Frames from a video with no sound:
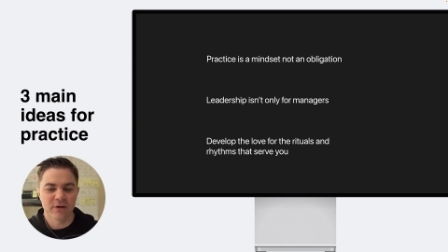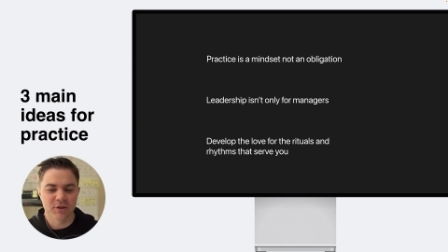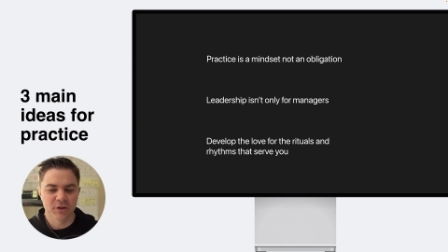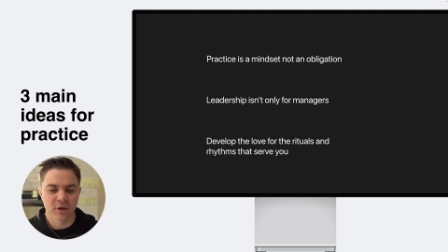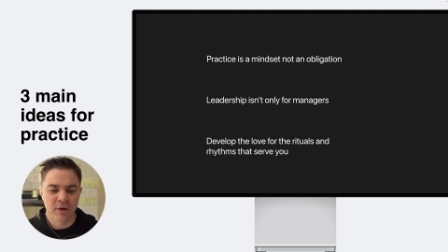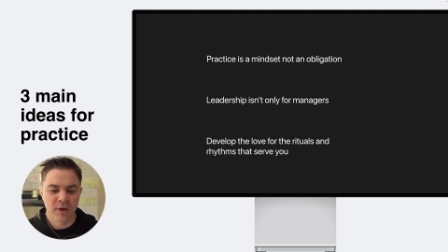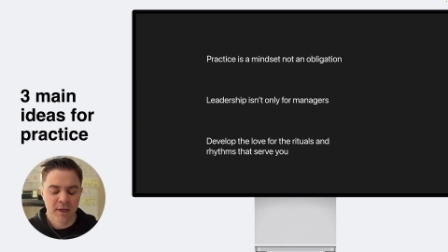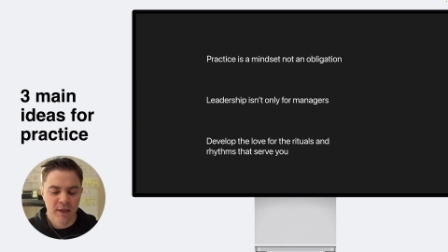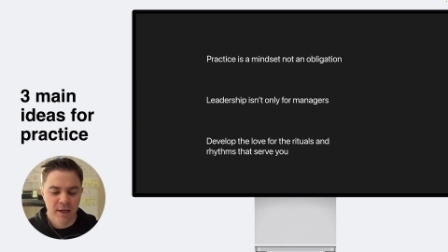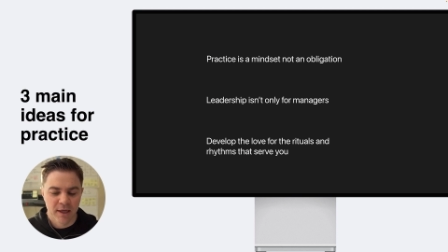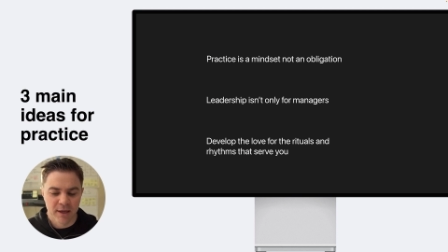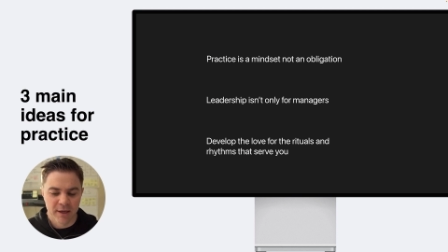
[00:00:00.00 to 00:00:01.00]
So,
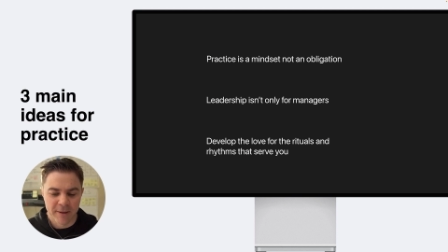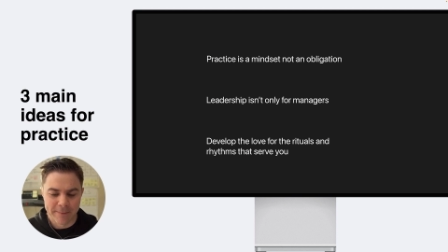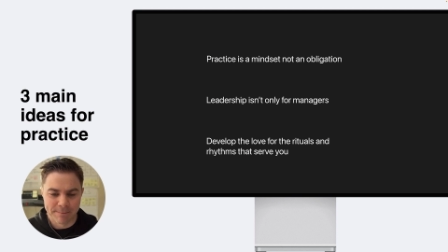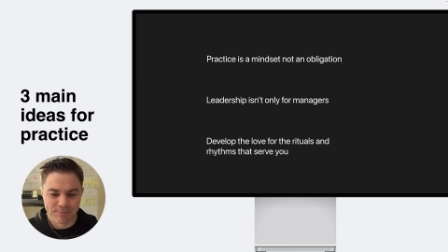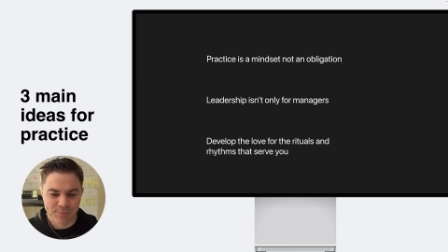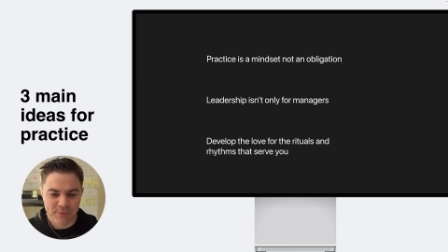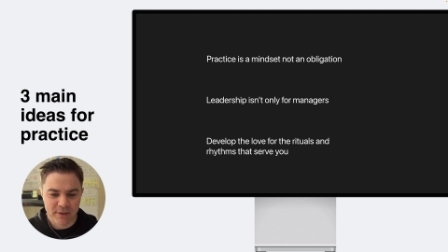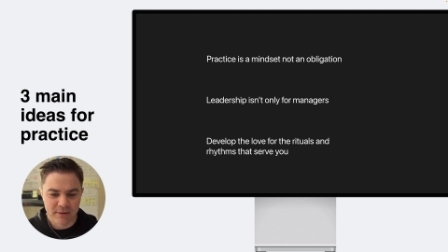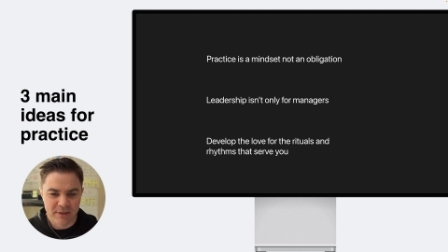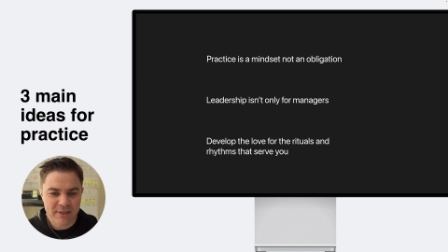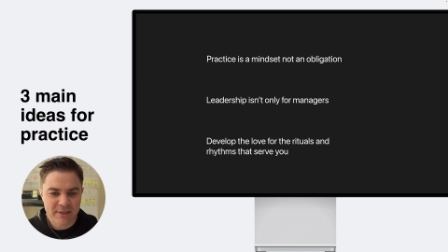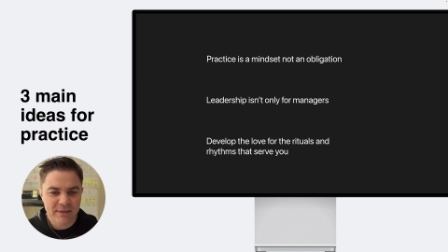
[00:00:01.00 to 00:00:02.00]
um,
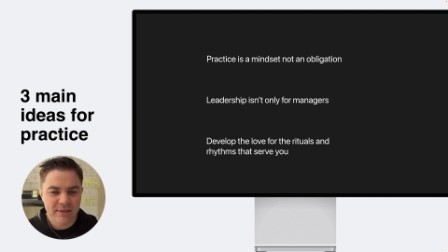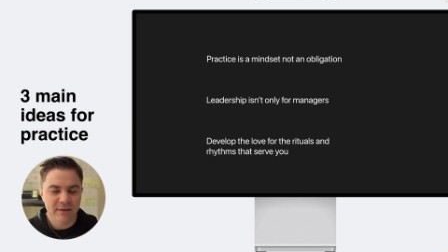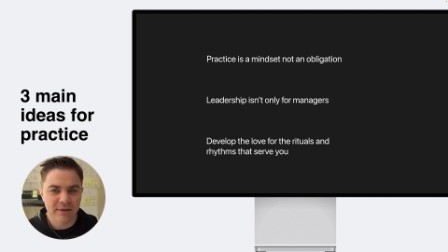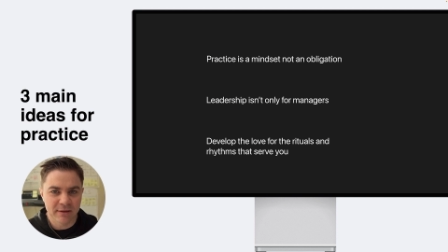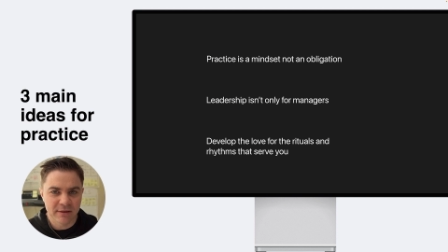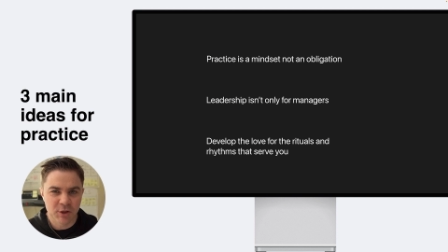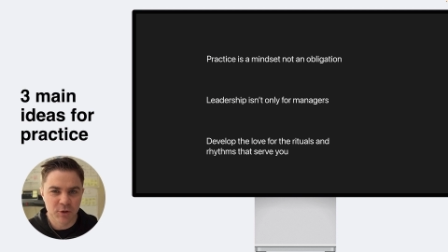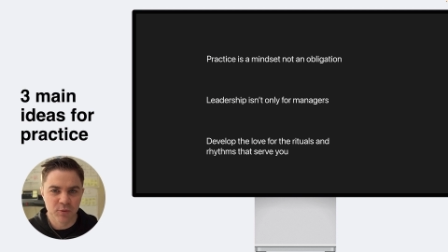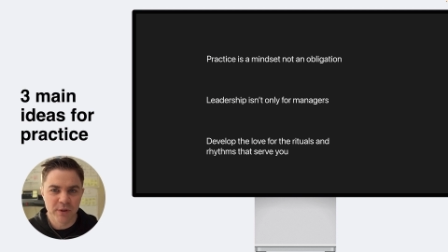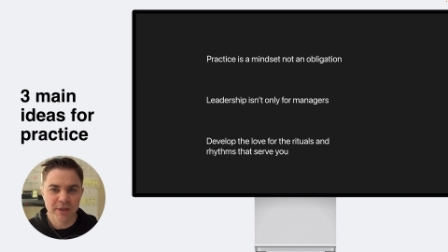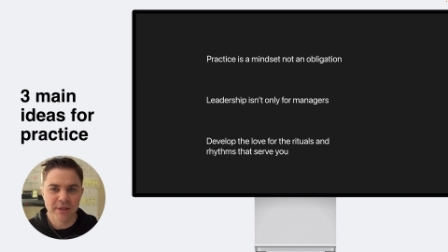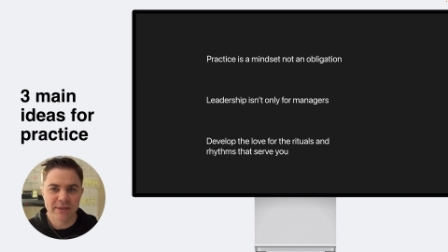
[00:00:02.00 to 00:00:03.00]
let's just let's
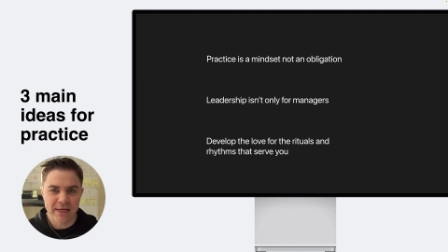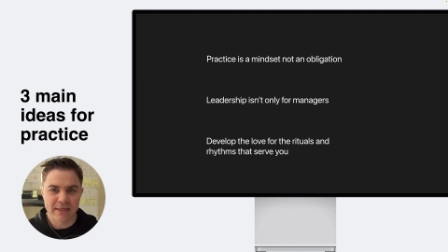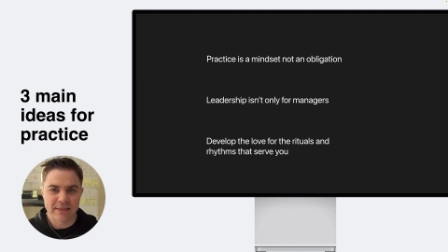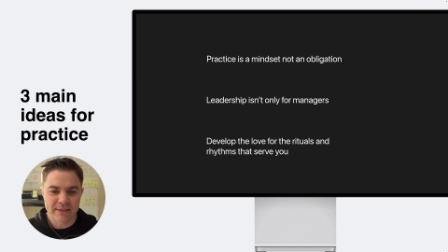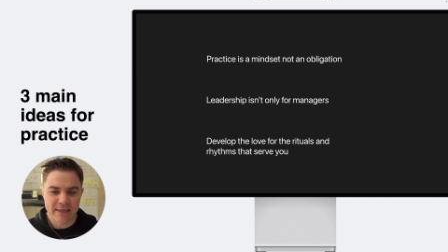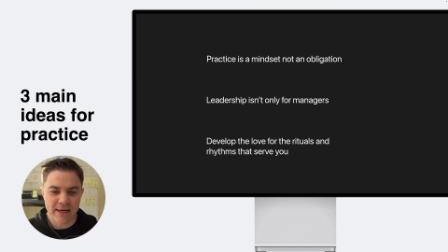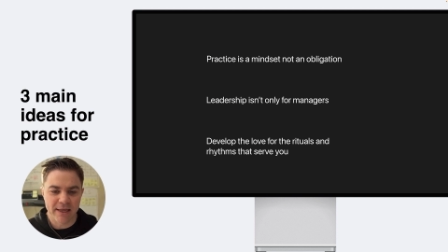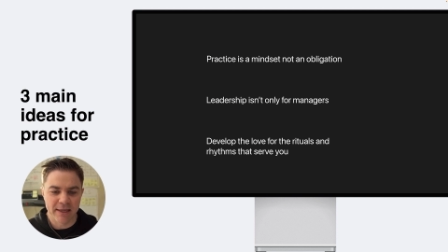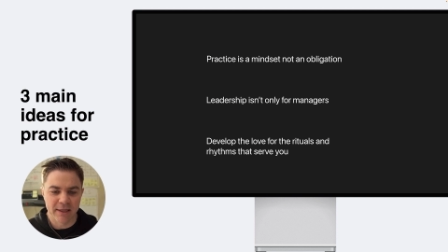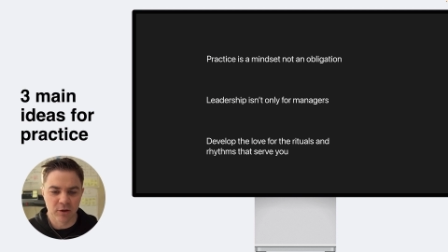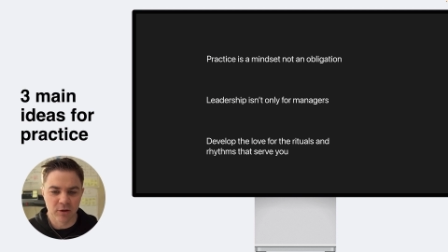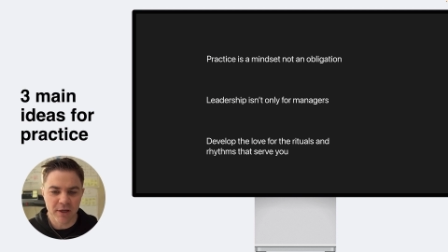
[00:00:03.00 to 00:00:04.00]
really take a second
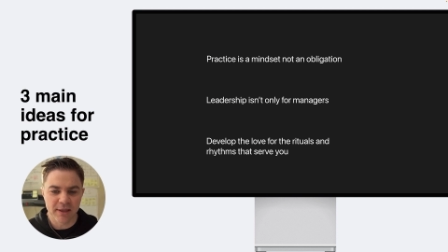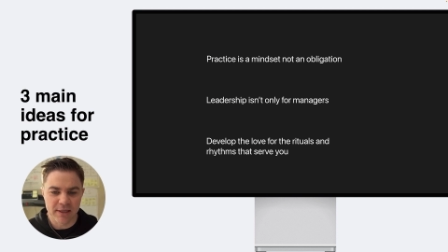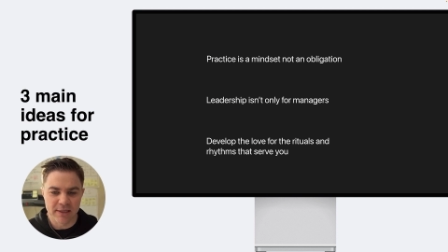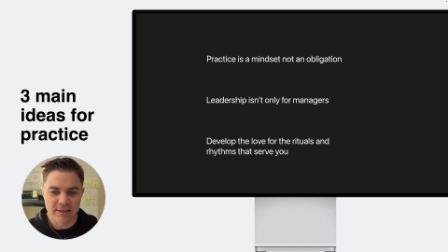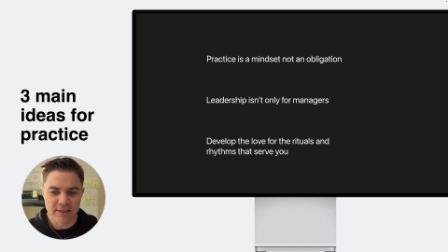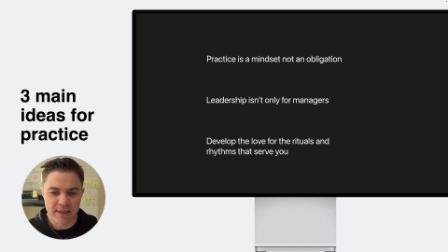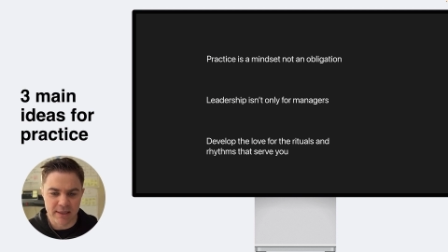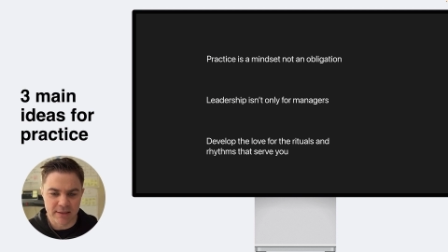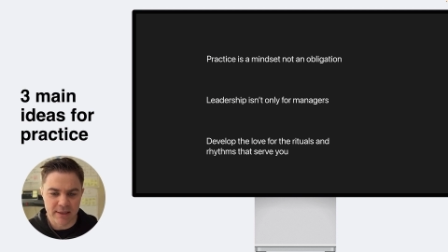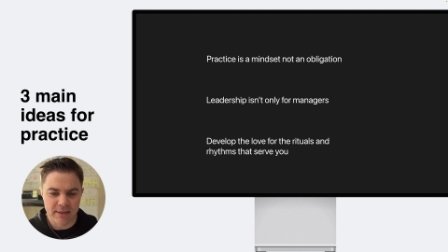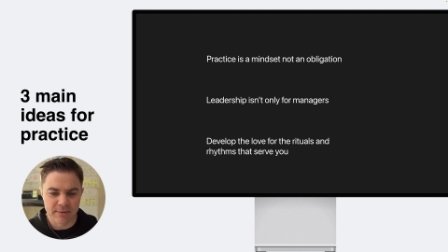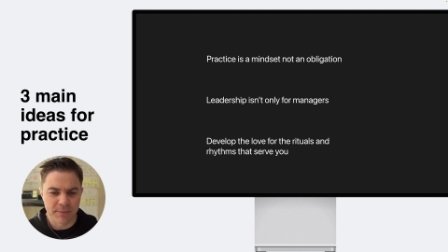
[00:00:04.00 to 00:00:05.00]
and look at these things
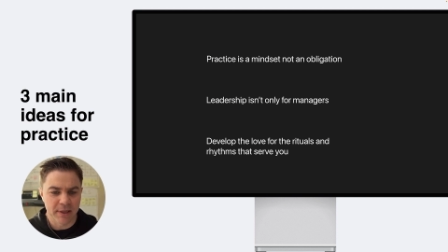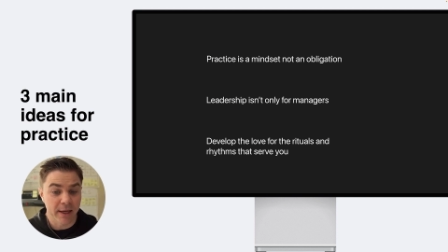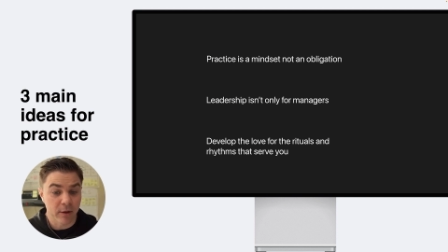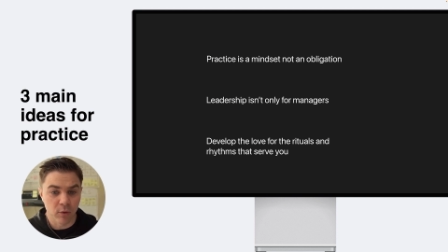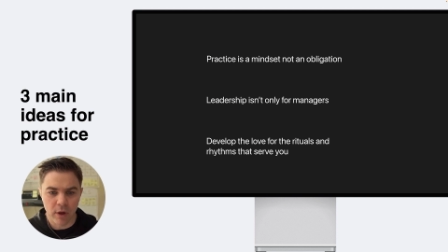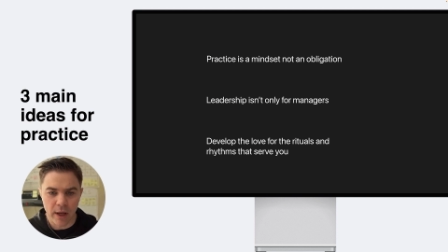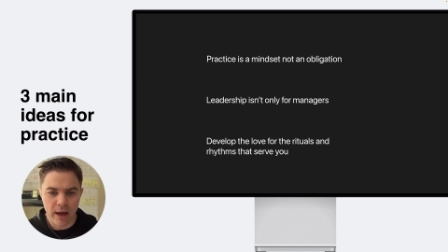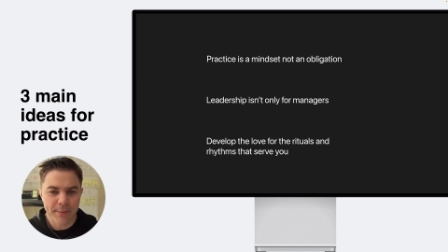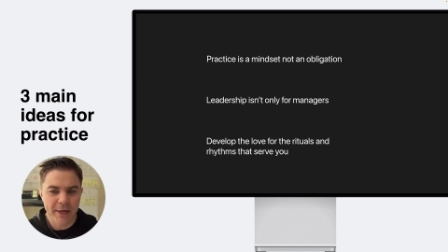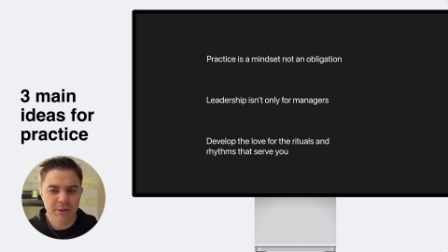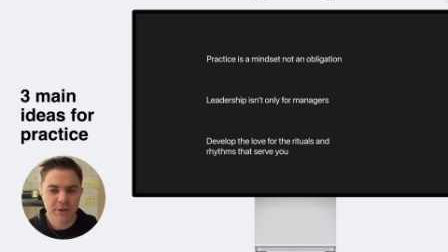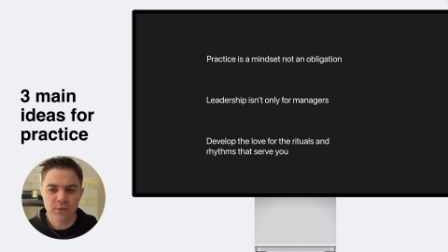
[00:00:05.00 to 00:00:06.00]
and be like, well, how am I
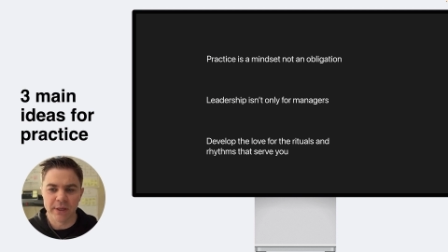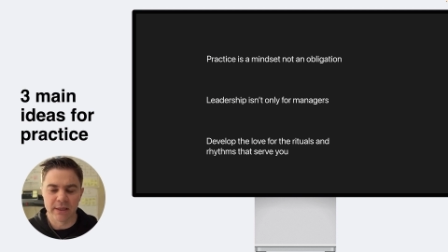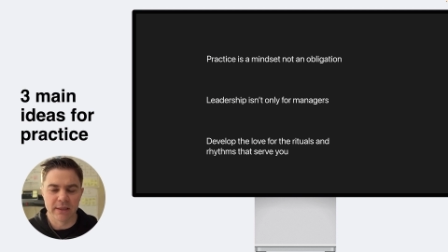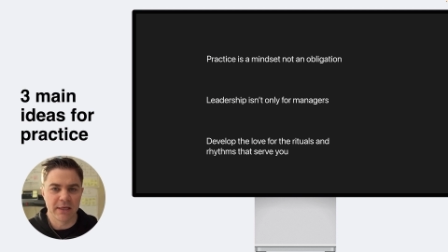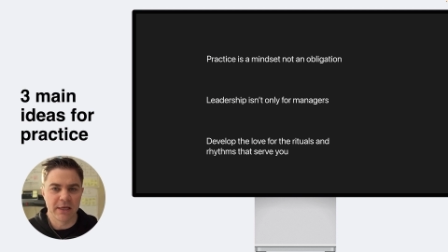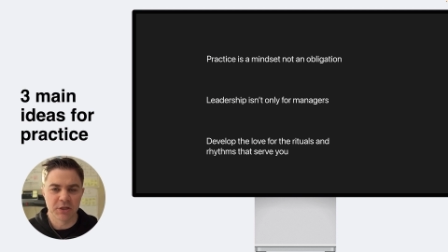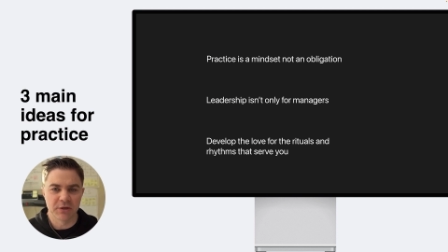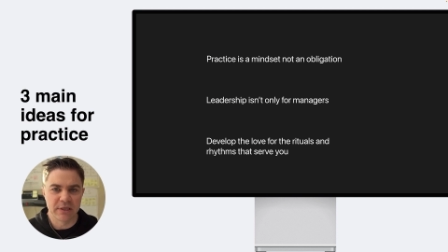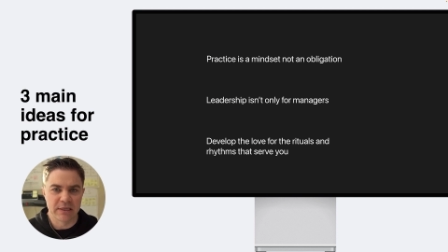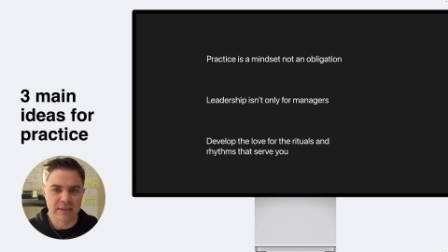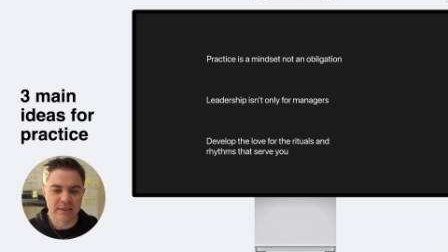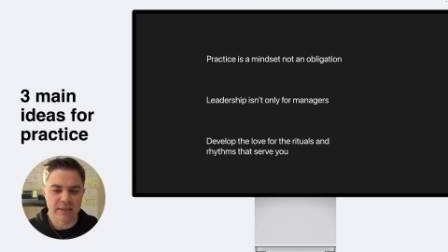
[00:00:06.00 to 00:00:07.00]
doing in each of
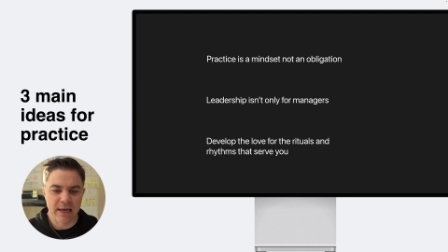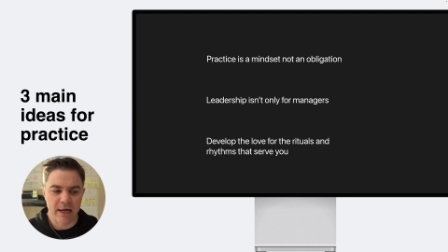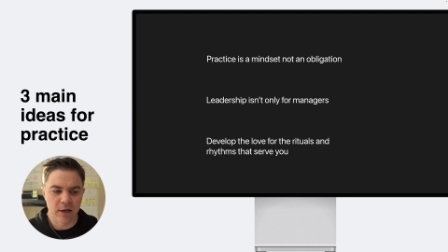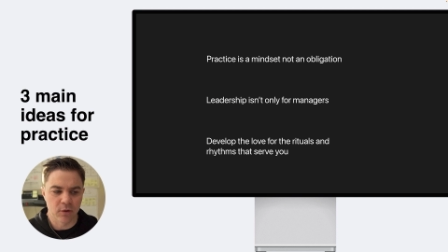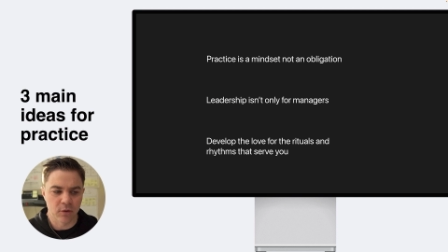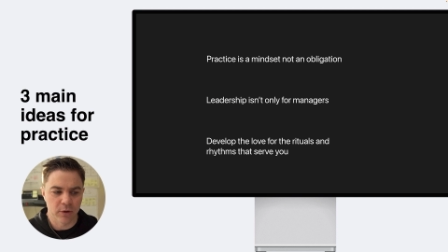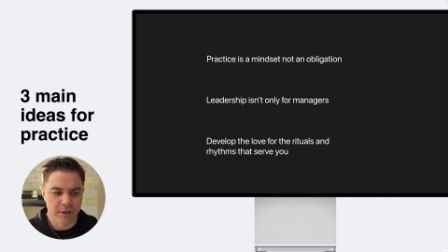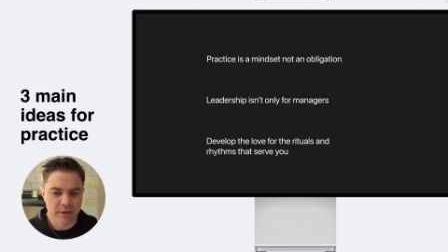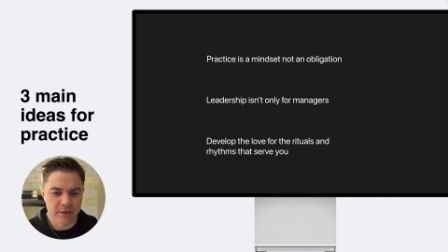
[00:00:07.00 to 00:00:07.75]
these categories?